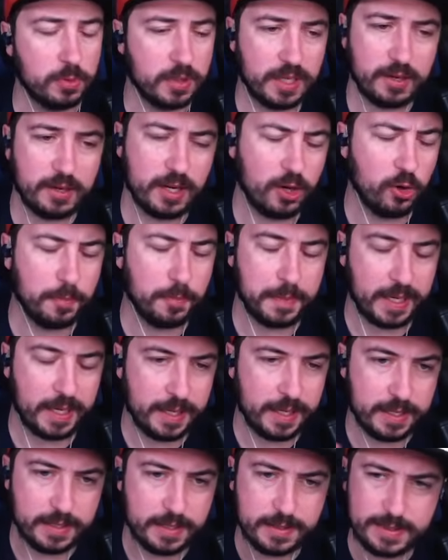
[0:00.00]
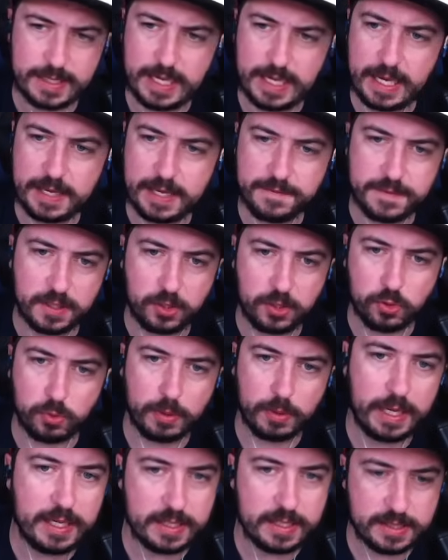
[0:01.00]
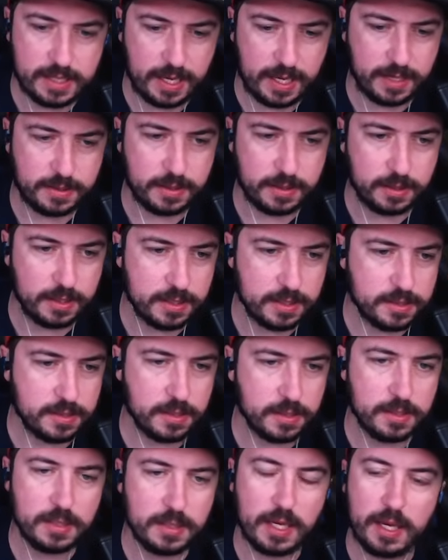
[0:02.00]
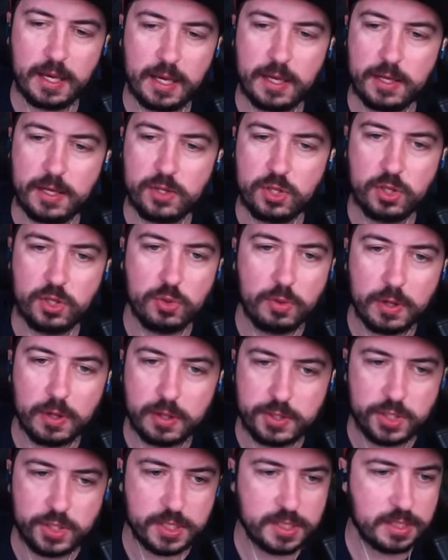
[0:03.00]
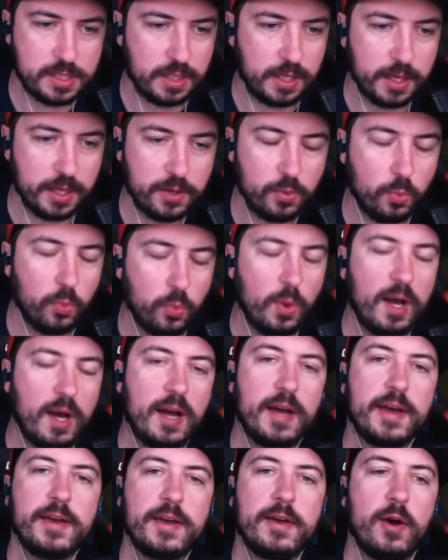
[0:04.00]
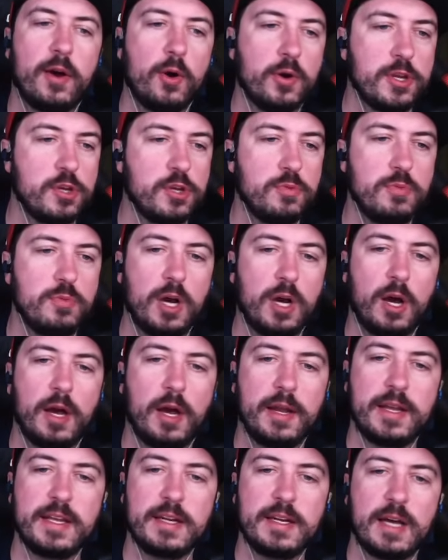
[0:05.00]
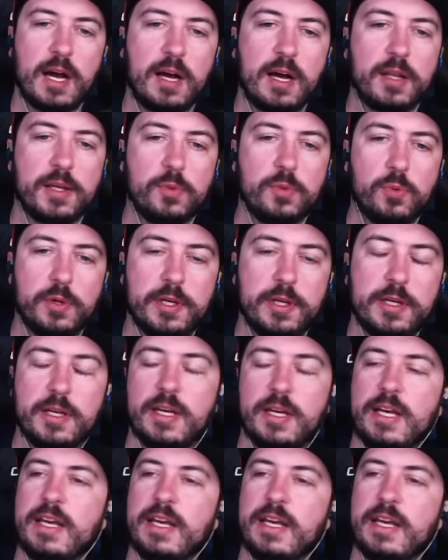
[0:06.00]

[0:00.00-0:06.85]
I hope I gave the greatest acting lesson and you are just like, why are you not in Hollywood